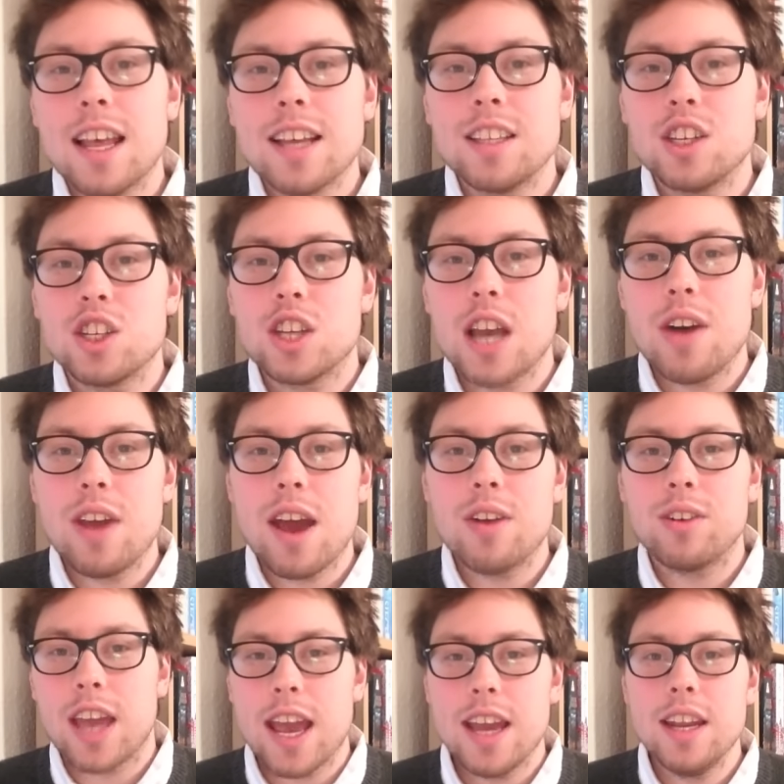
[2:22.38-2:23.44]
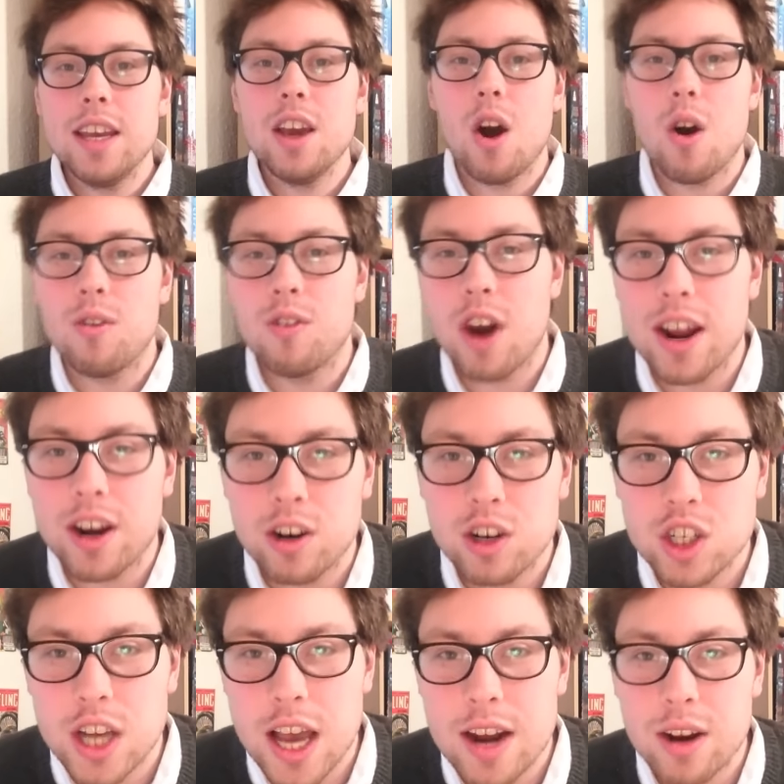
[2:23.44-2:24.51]
like to shout out Katie over at
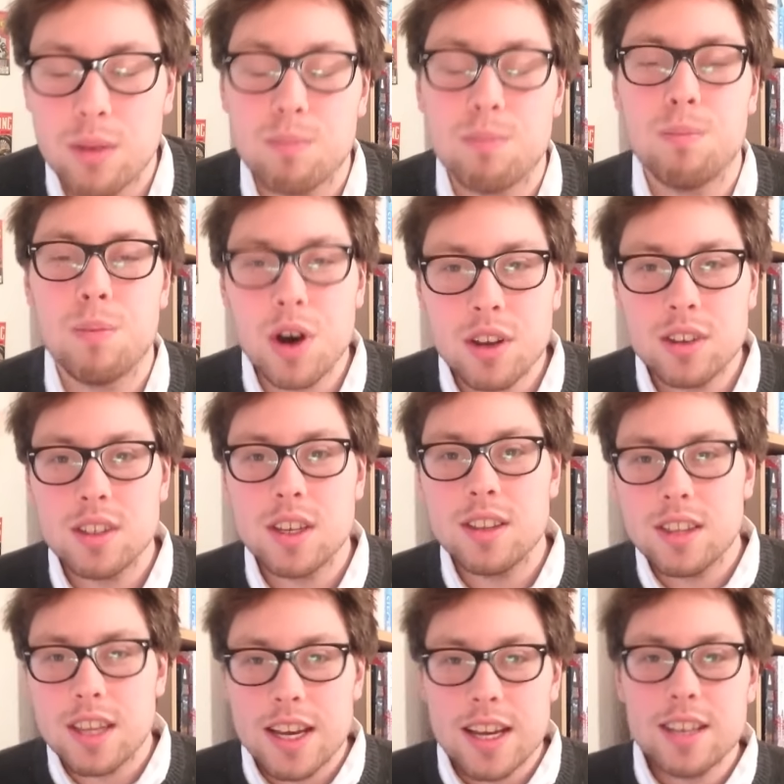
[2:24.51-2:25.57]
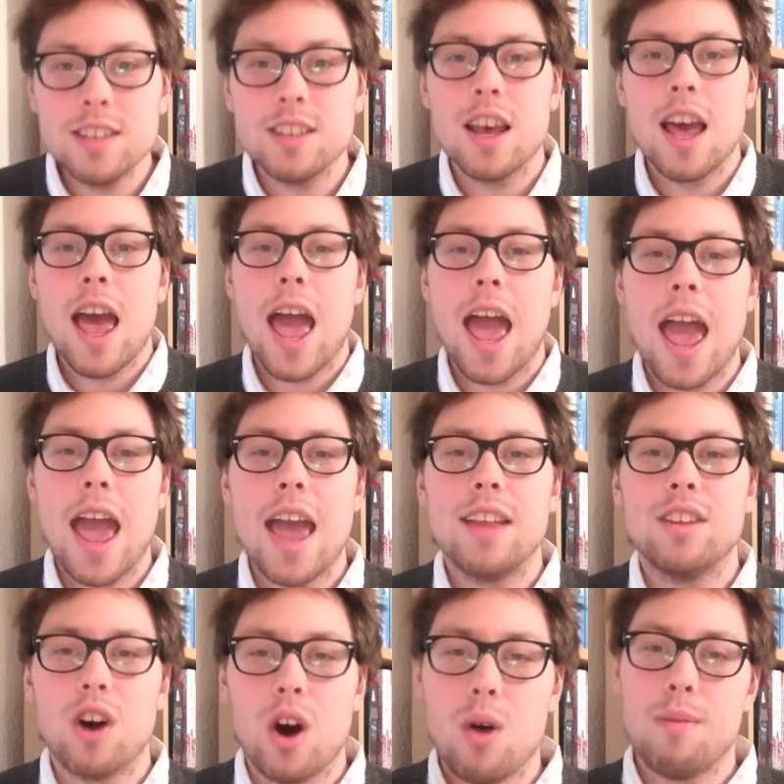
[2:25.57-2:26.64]
her channel Books and Things,
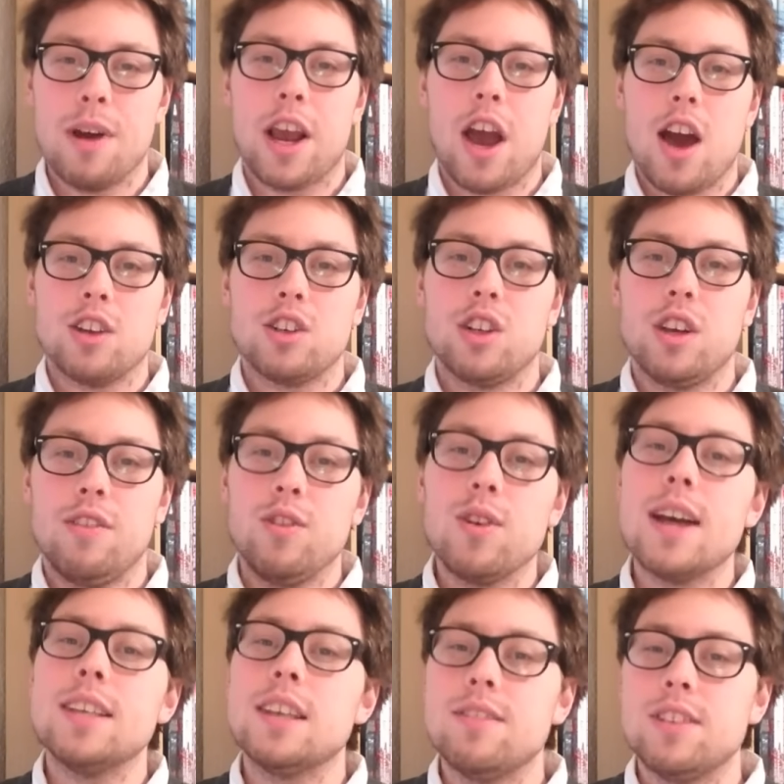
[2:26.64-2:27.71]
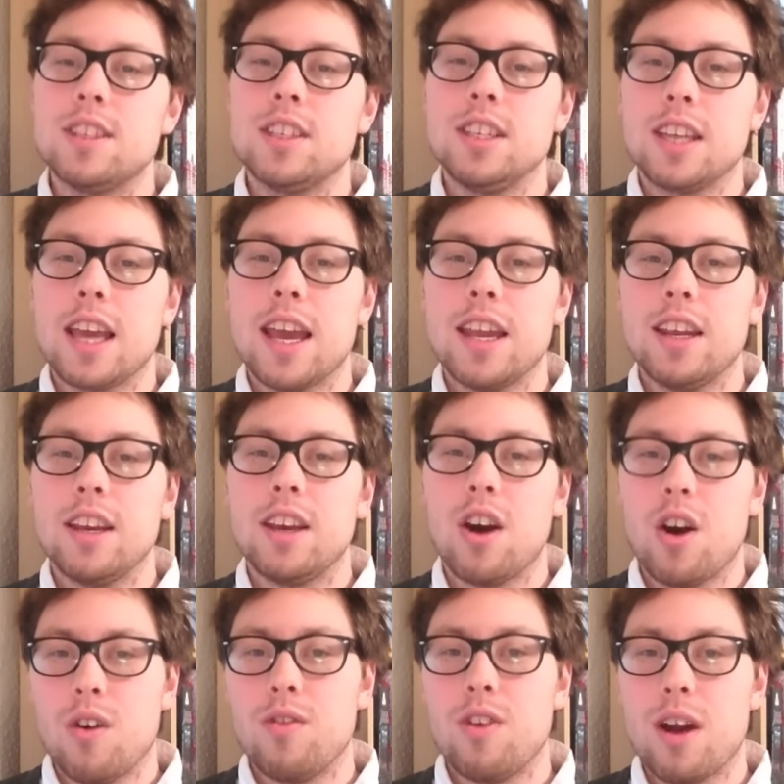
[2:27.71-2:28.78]
and oh my gosh, if you guys haven't seen Katie
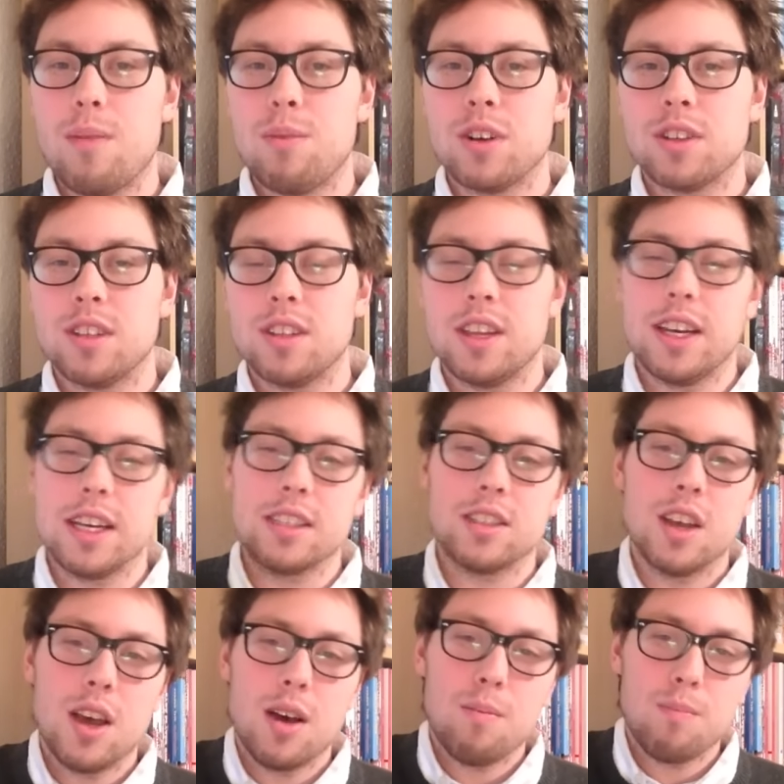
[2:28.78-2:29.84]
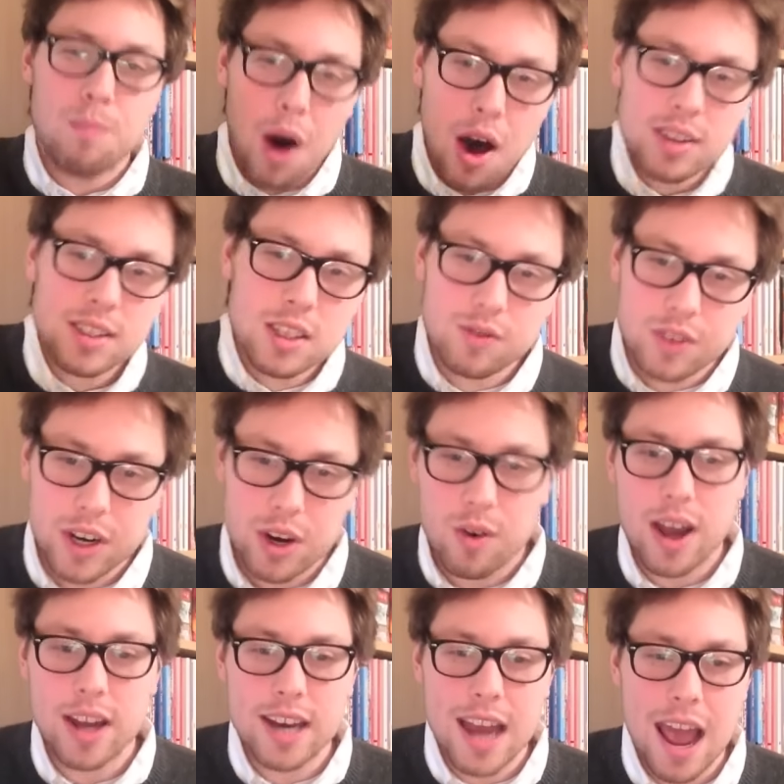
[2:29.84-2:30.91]
over at Books and Things, pause this video
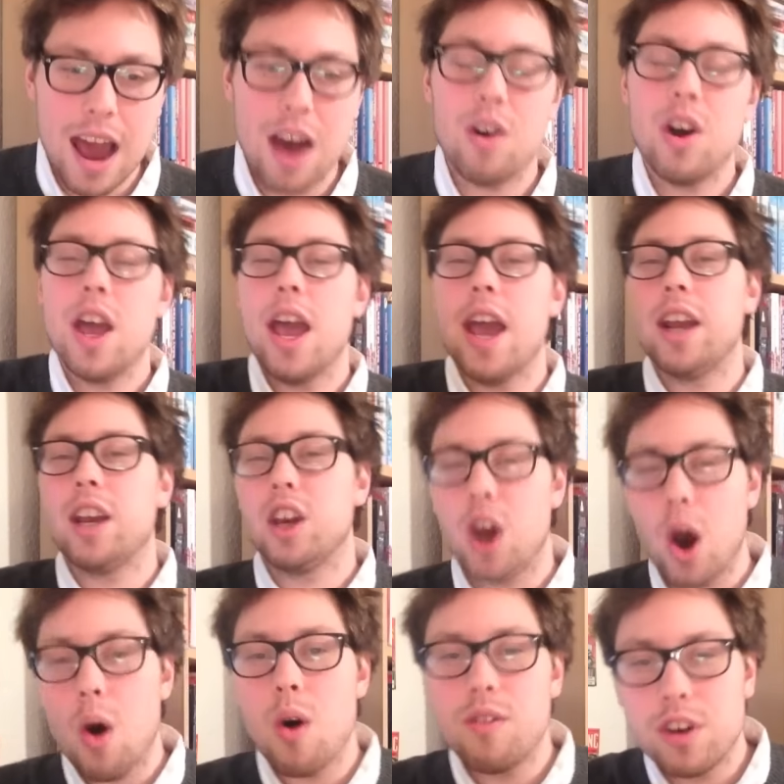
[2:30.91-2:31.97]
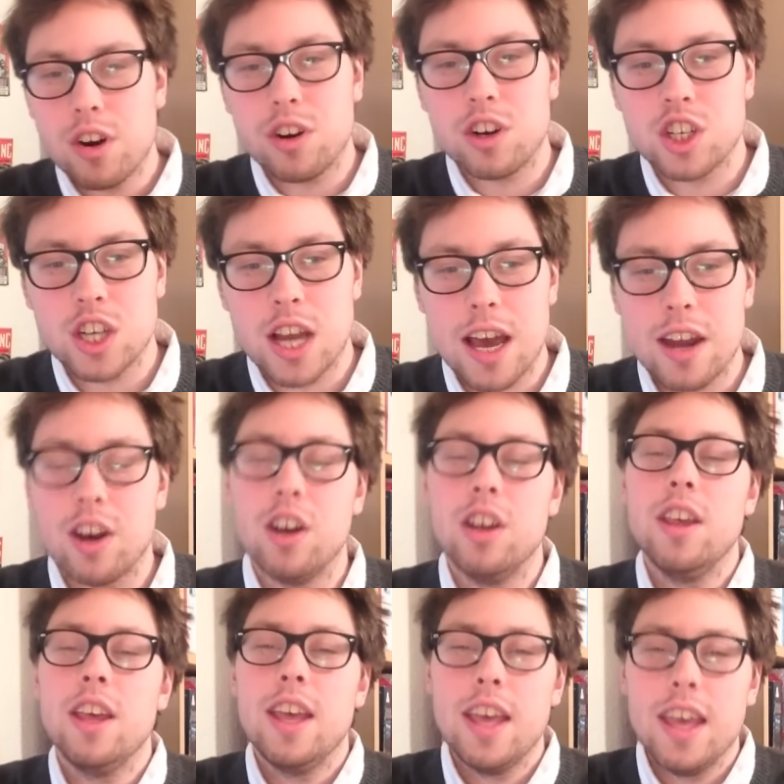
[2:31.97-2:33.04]
right now and go over to her channel.